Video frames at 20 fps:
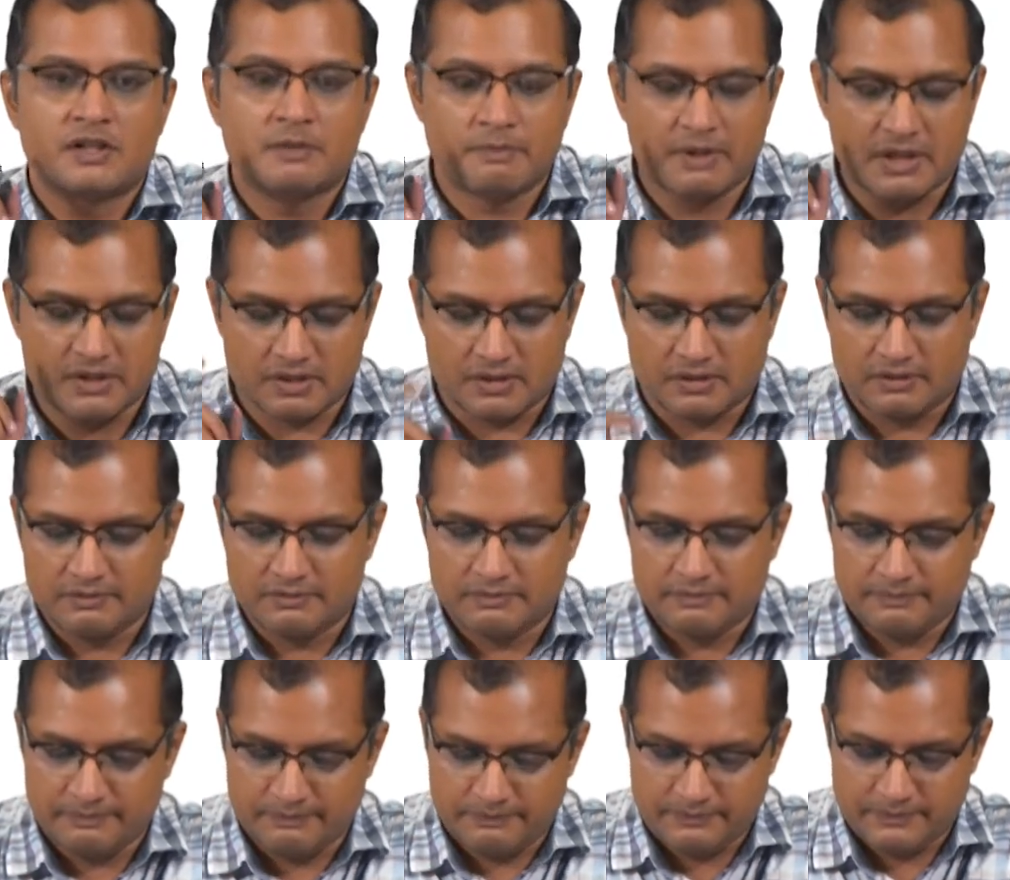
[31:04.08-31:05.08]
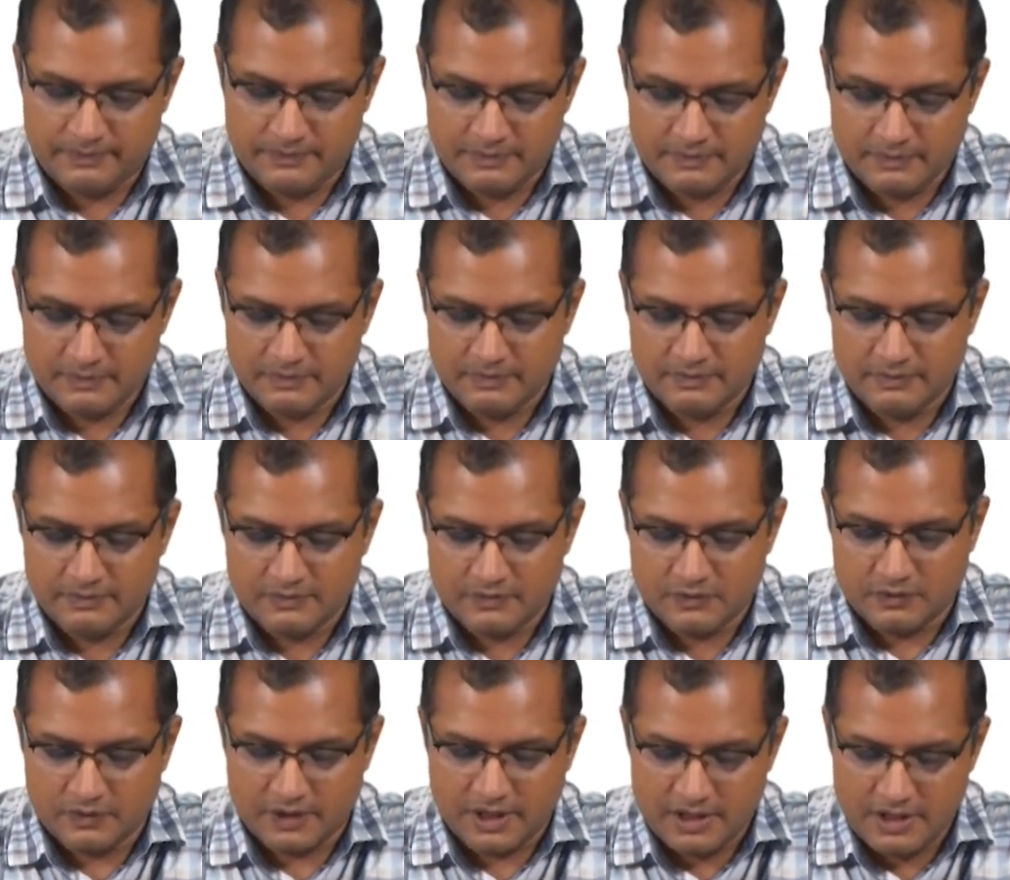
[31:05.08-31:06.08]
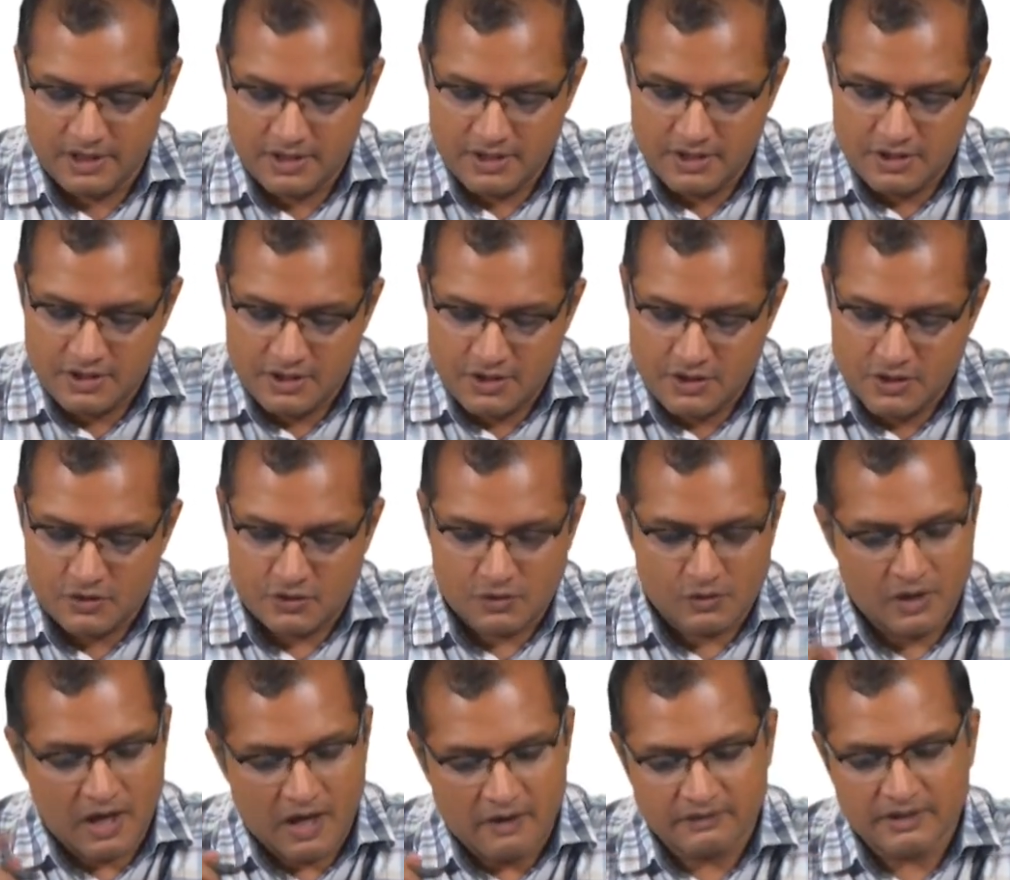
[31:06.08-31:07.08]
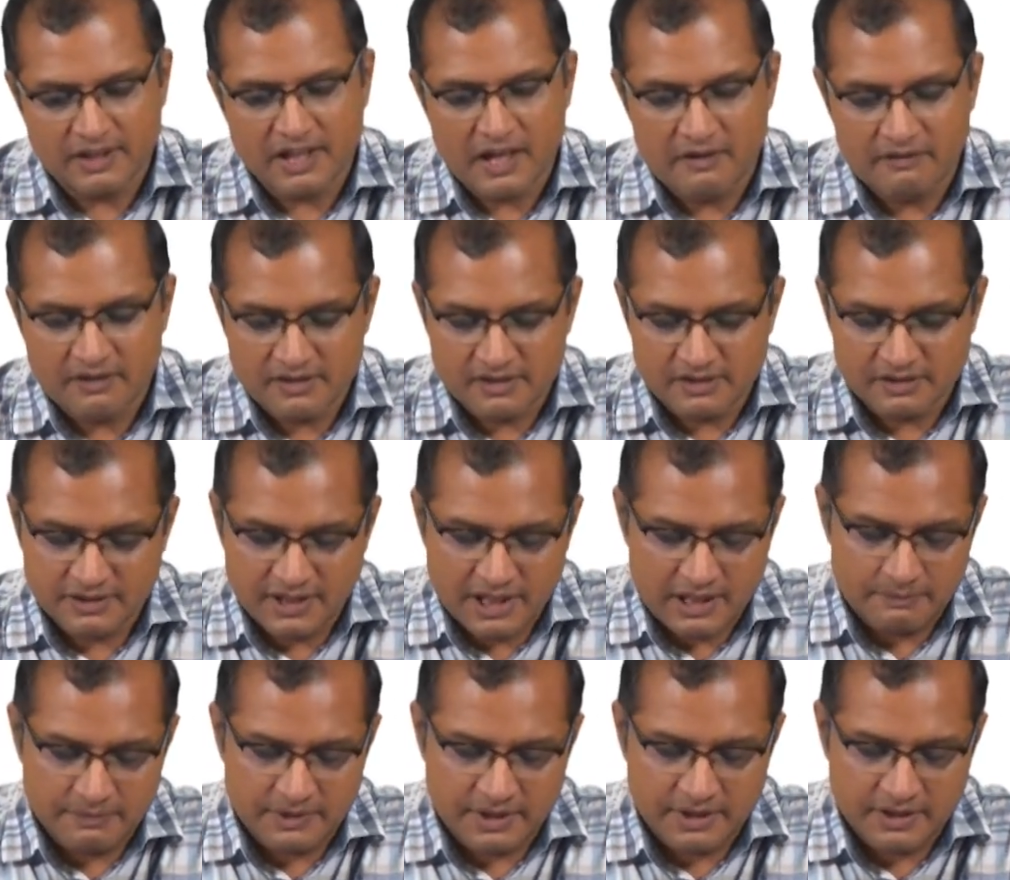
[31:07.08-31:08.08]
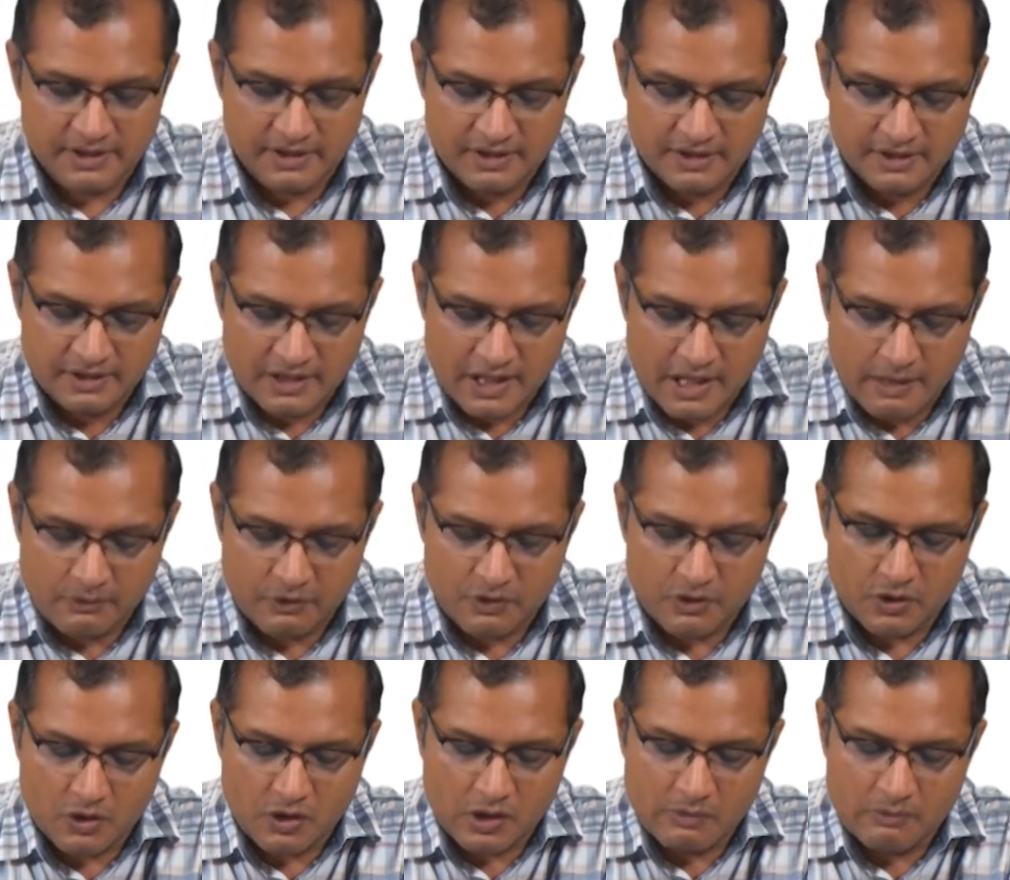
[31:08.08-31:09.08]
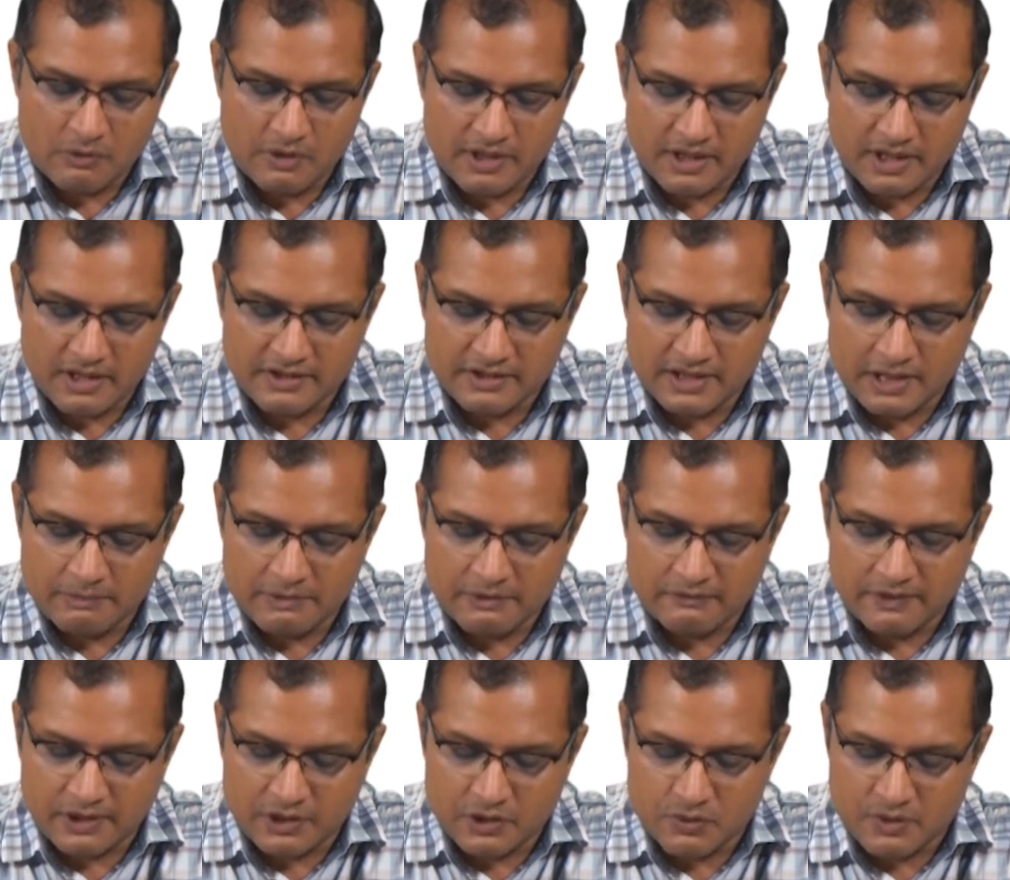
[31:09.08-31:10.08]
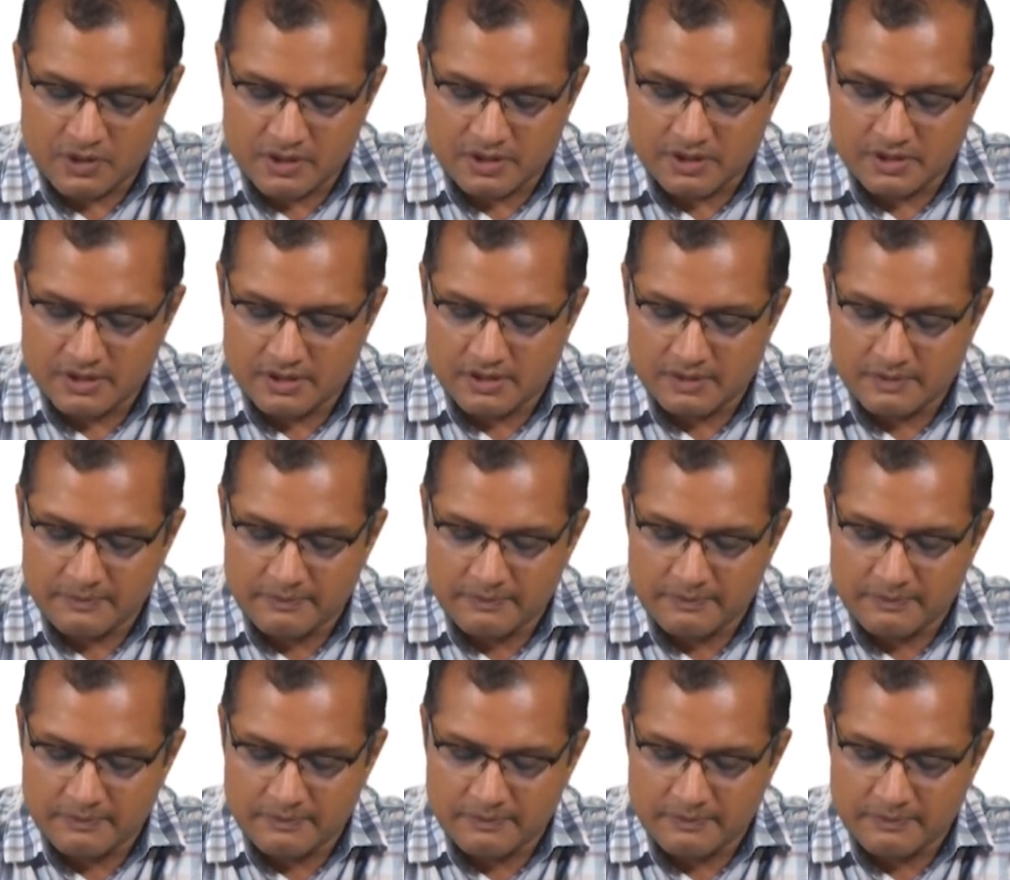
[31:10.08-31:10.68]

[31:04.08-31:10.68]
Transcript: pressure. Okay. So, after average enthalpy I am going to talk about enthalpy fluctuations,